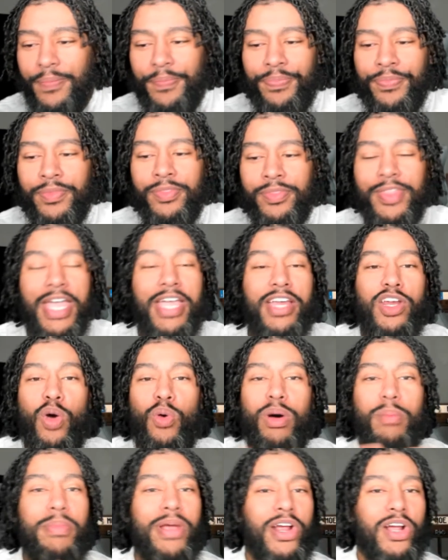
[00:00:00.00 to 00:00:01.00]
They know
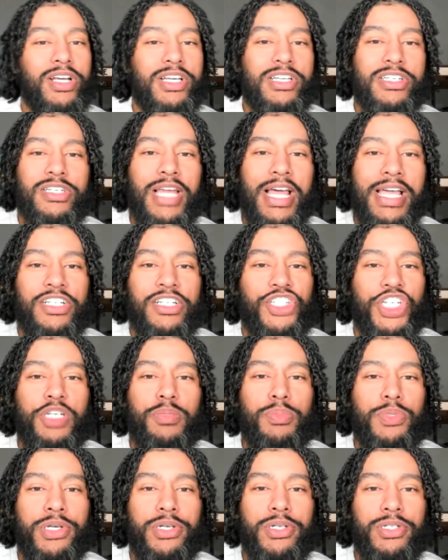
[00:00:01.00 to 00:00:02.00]
Americans like cheap
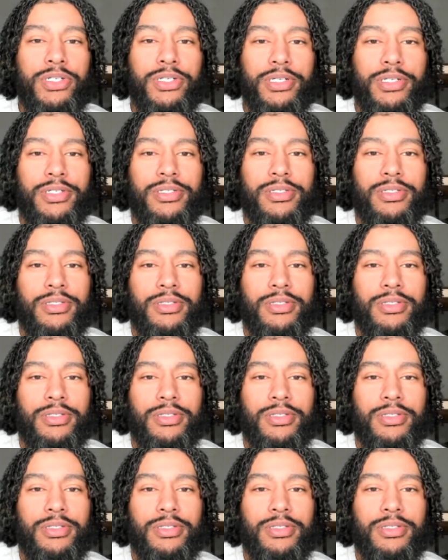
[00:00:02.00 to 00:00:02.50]
goods.